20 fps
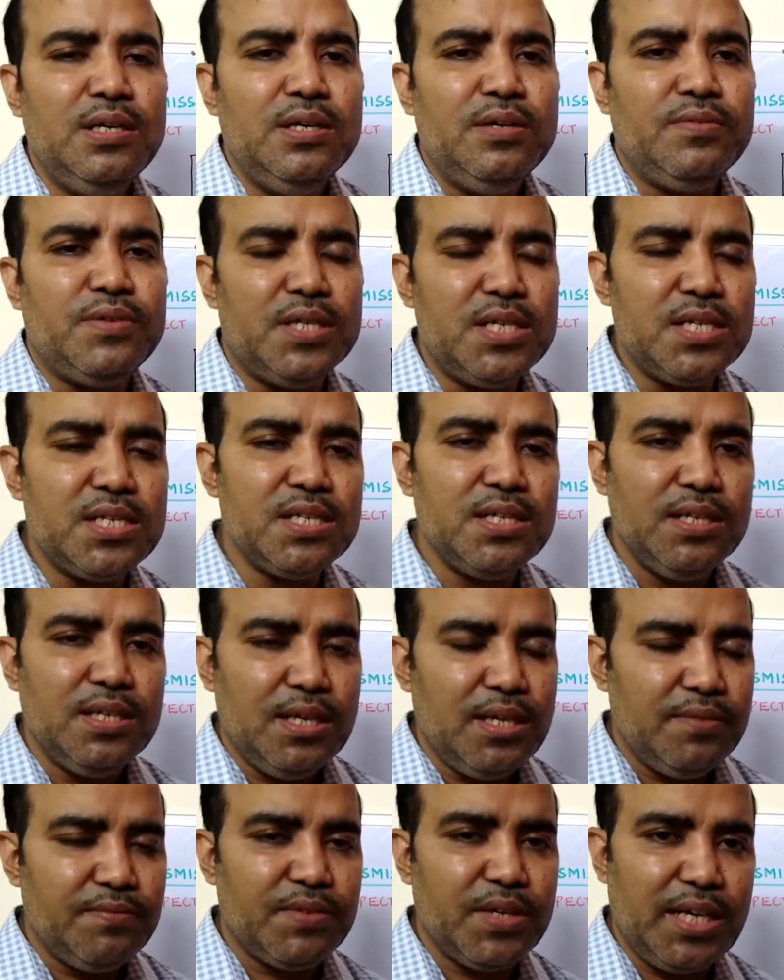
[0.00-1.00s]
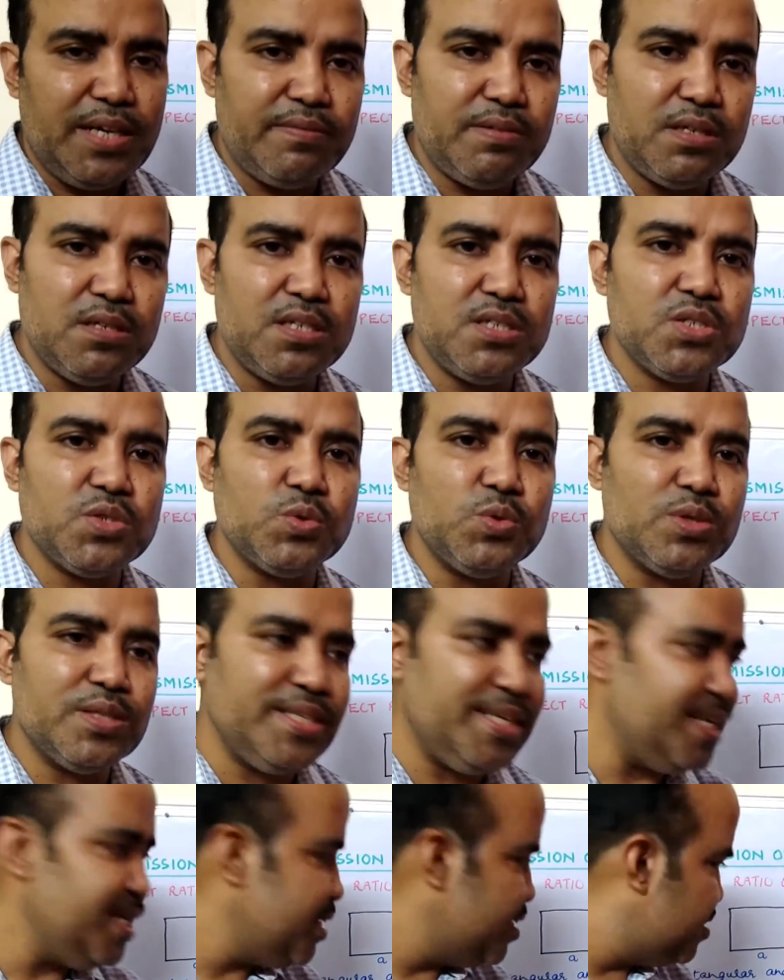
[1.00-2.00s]
First, we have understood
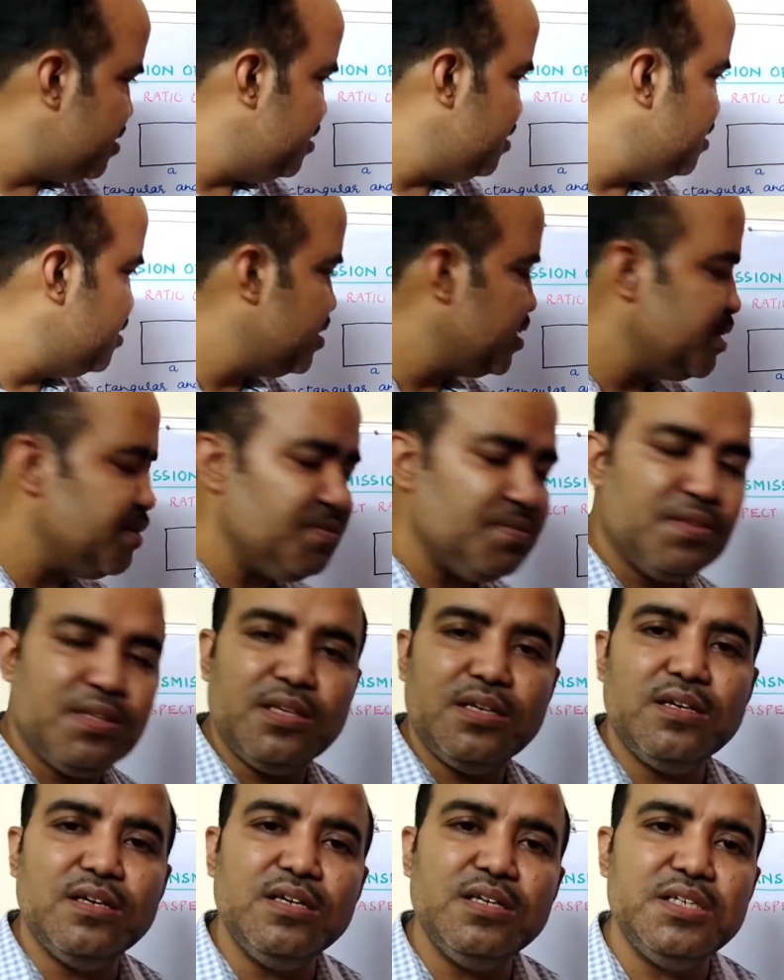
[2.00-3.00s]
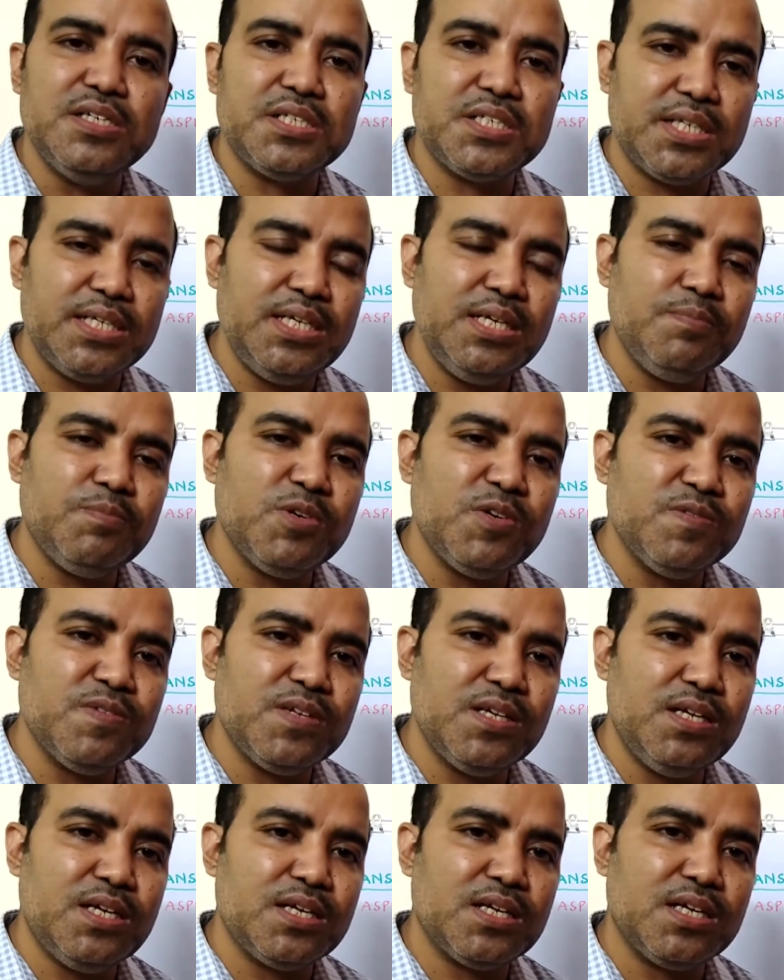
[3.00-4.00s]
that if the shape of the
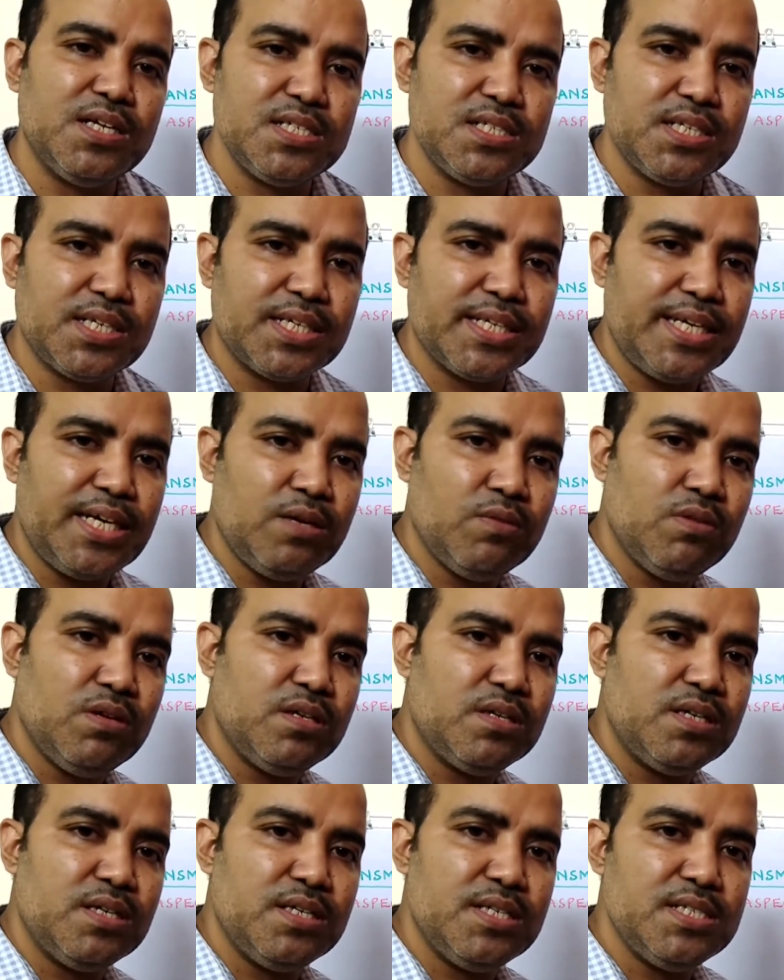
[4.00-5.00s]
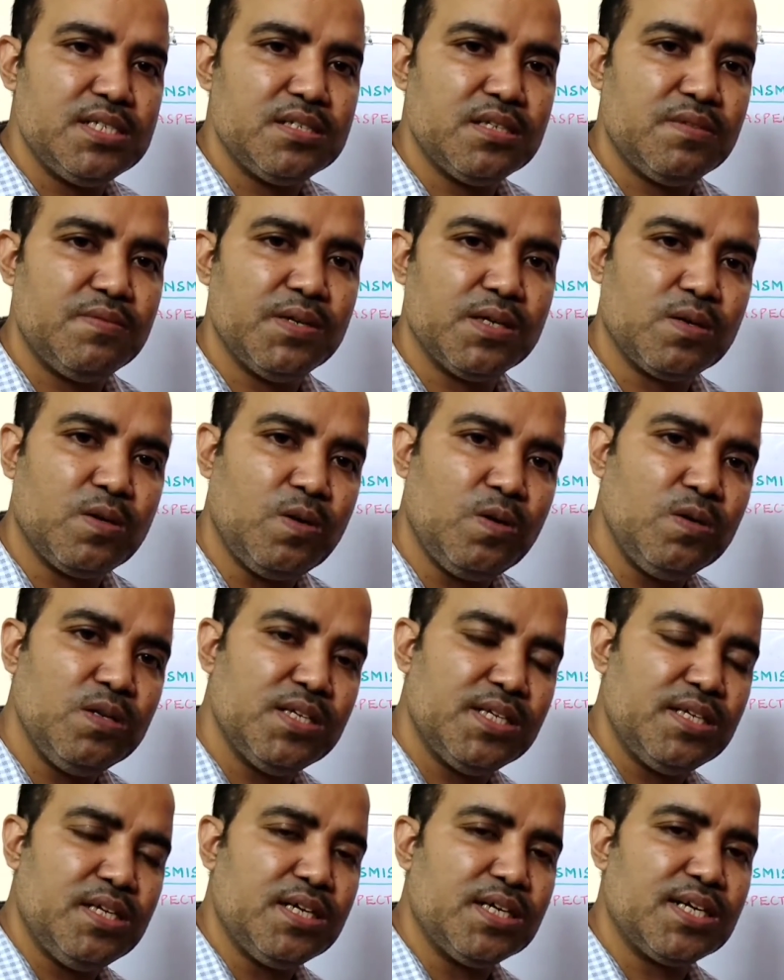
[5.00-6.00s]
duct is rectangular in nature, we call
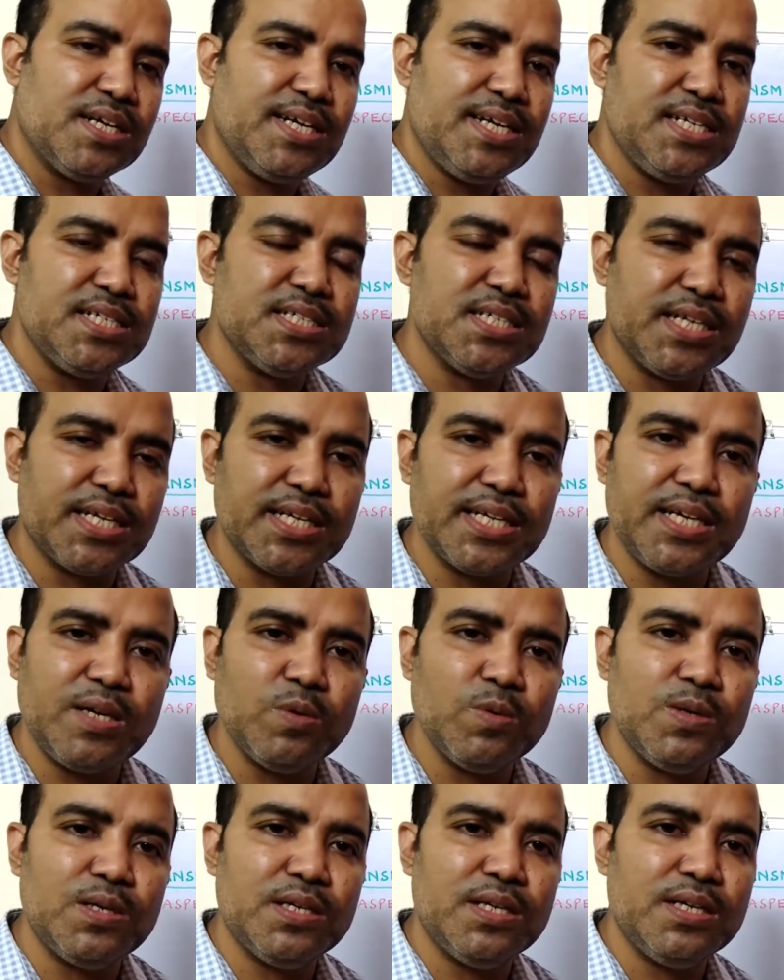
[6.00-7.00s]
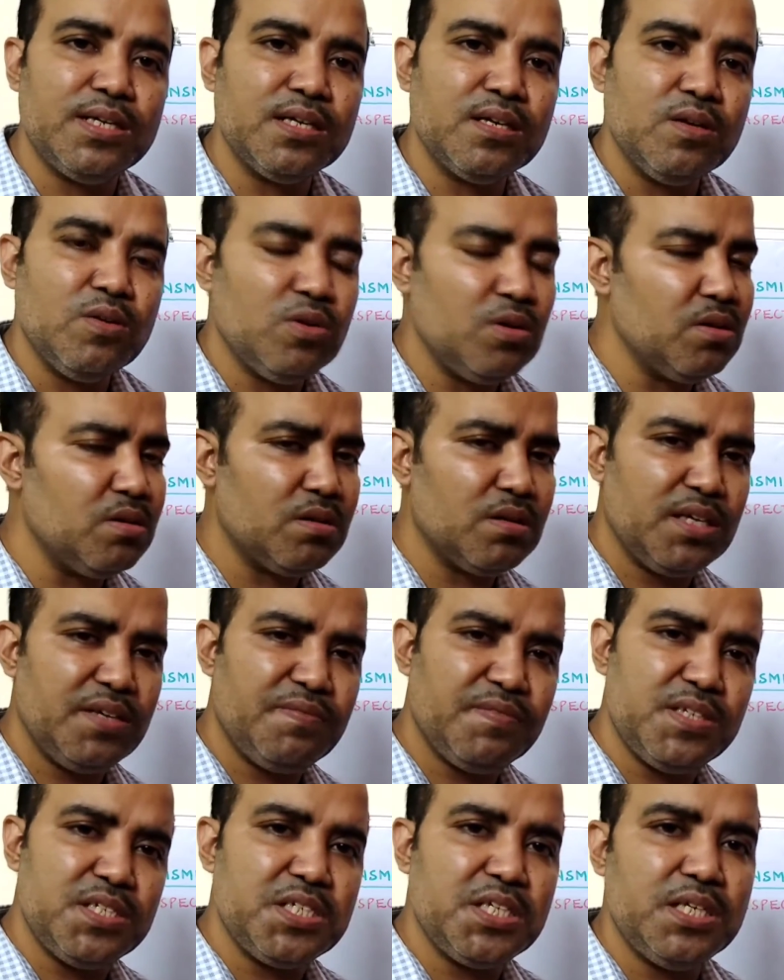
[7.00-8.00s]
the duct as rectangular duct, or
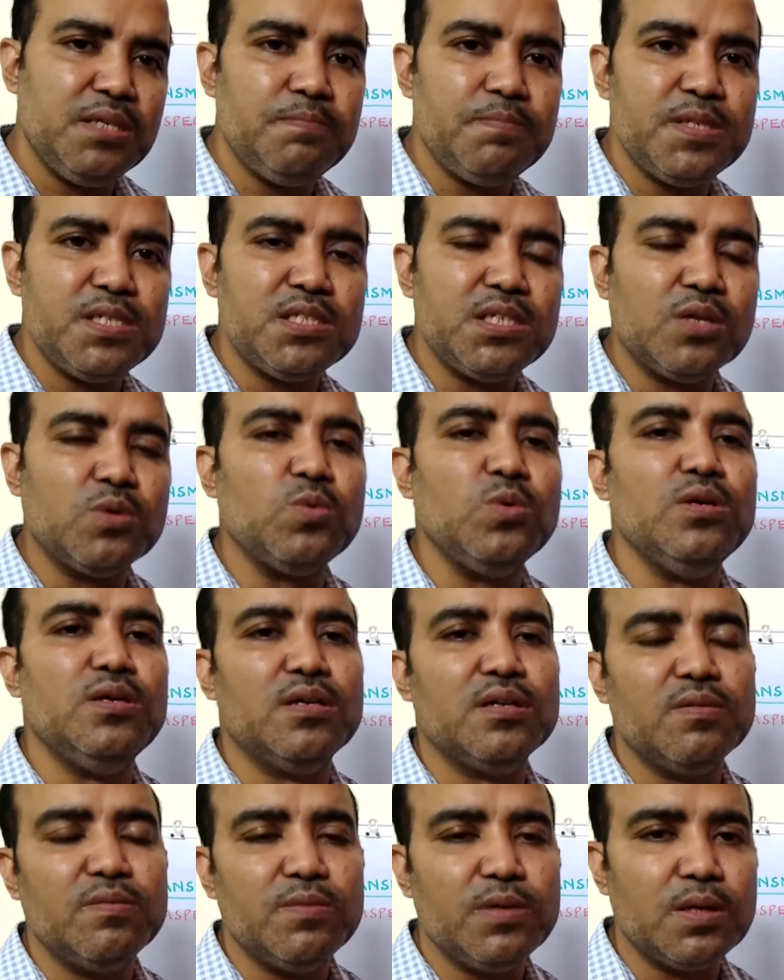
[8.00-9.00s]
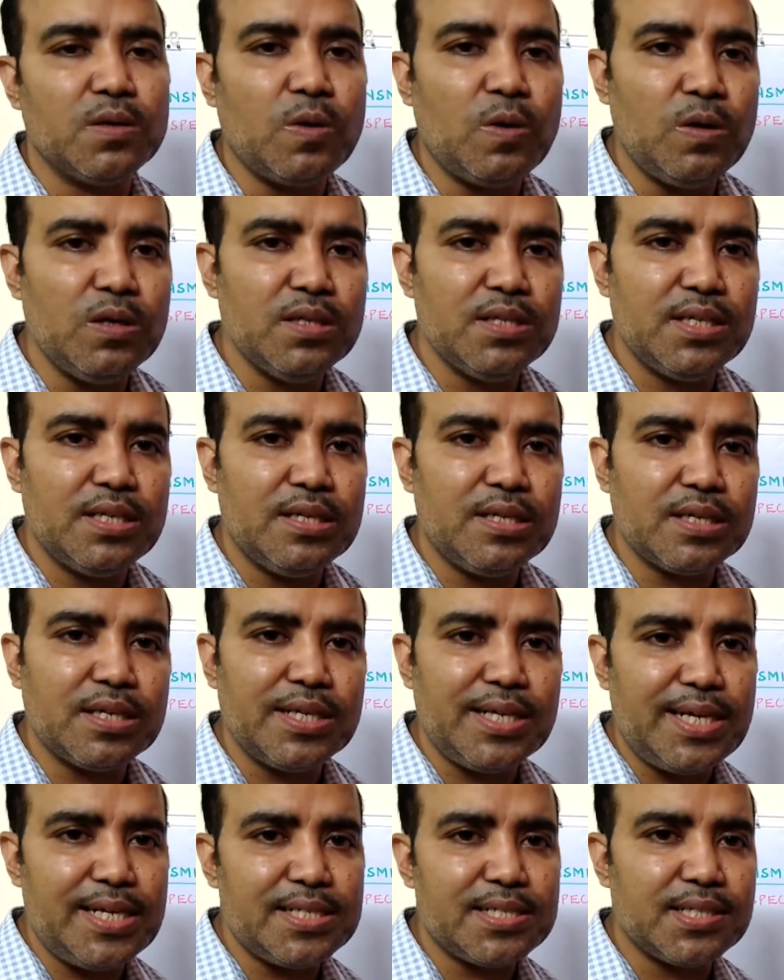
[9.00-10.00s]
if the shape is circular, we call the duct
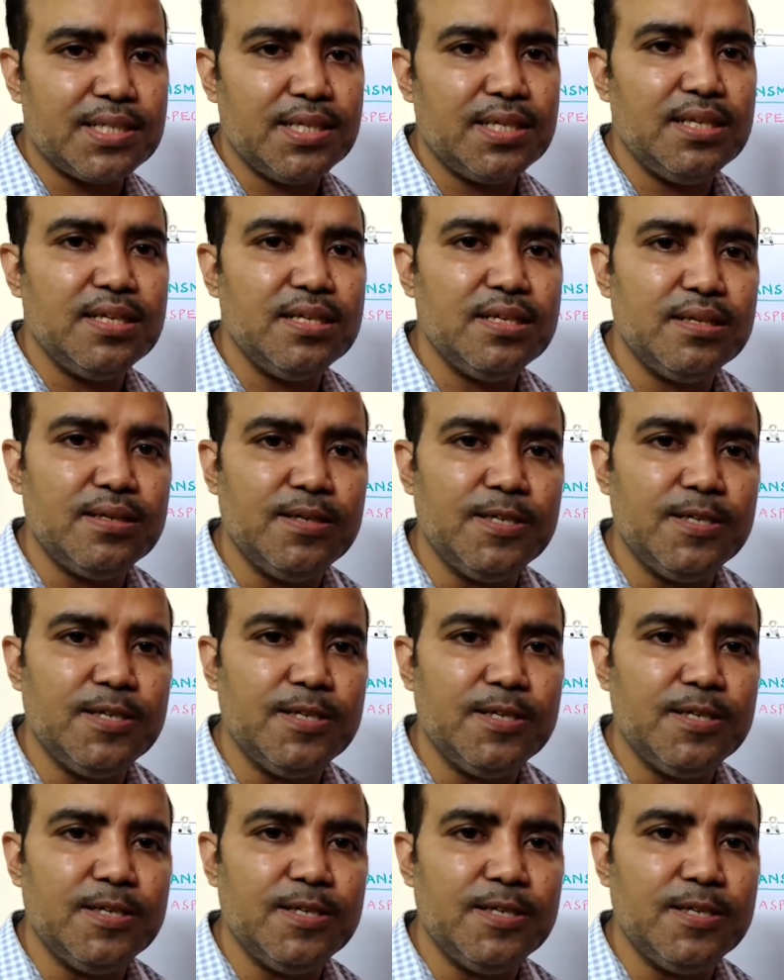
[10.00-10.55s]
as the